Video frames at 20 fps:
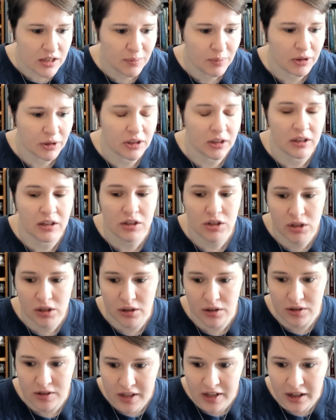but then it
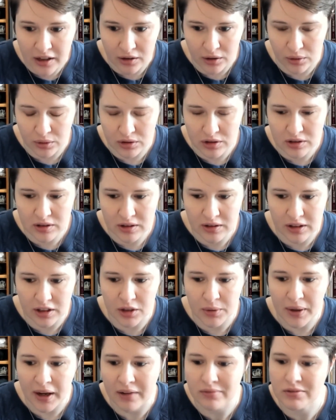turns out that you
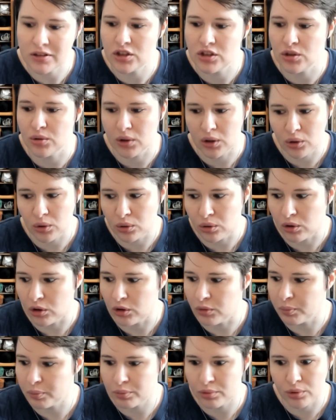have to do a
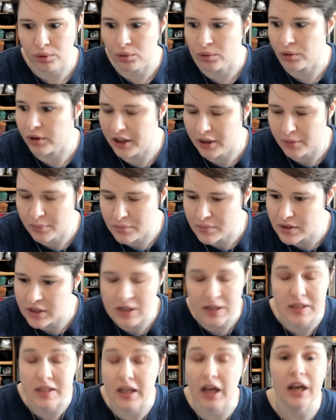whole program
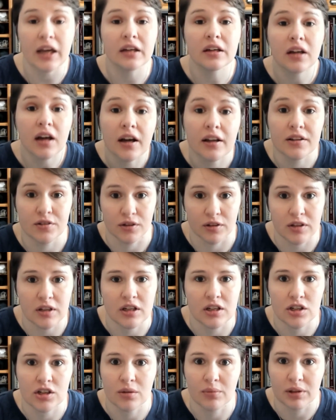design
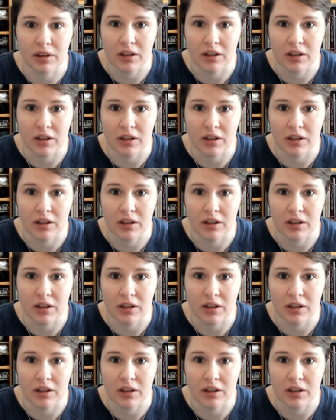consultation with the